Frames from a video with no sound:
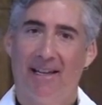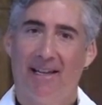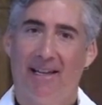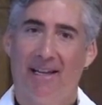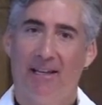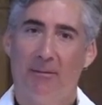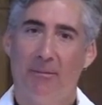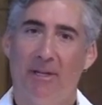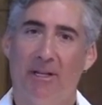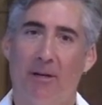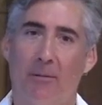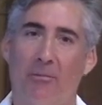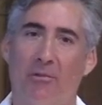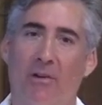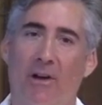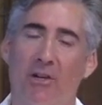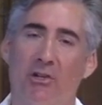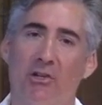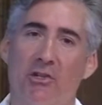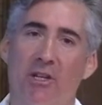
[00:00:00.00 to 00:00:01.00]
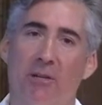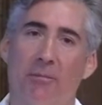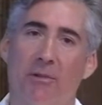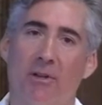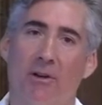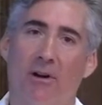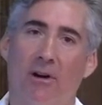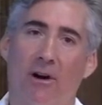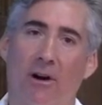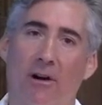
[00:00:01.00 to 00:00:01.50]
and to become touched deep
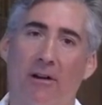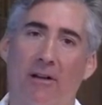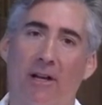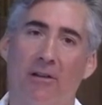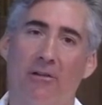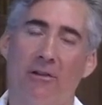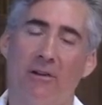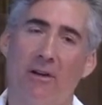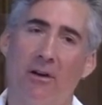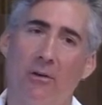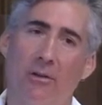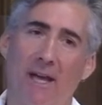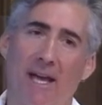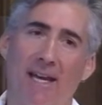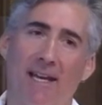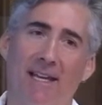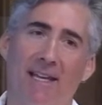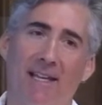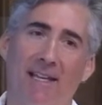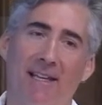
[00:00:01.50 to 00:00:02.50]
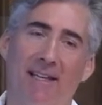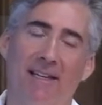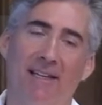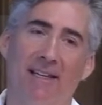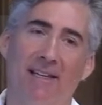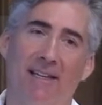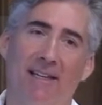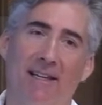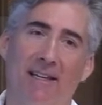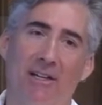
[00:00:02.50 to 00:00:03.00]
in the heart, and to know that
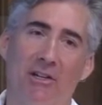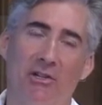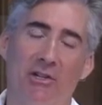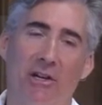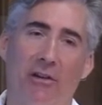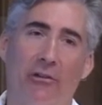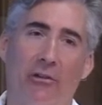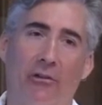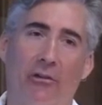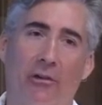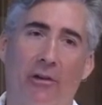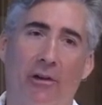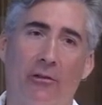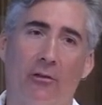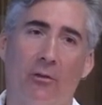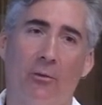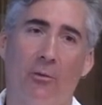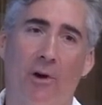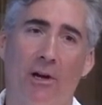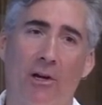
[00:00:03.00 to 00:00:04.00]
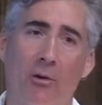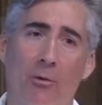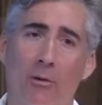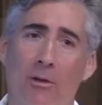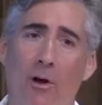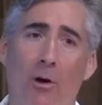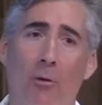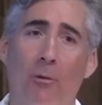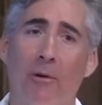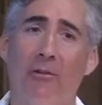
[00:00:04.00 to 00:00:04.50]
Jesus is the one who
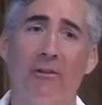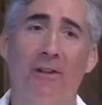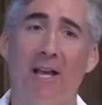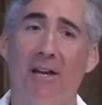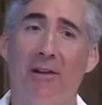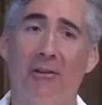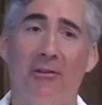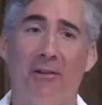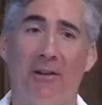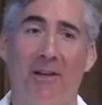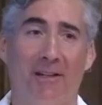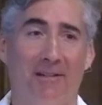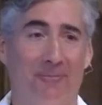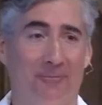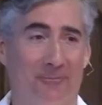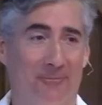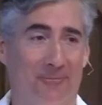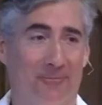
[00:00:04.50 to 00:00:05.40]
will always let us in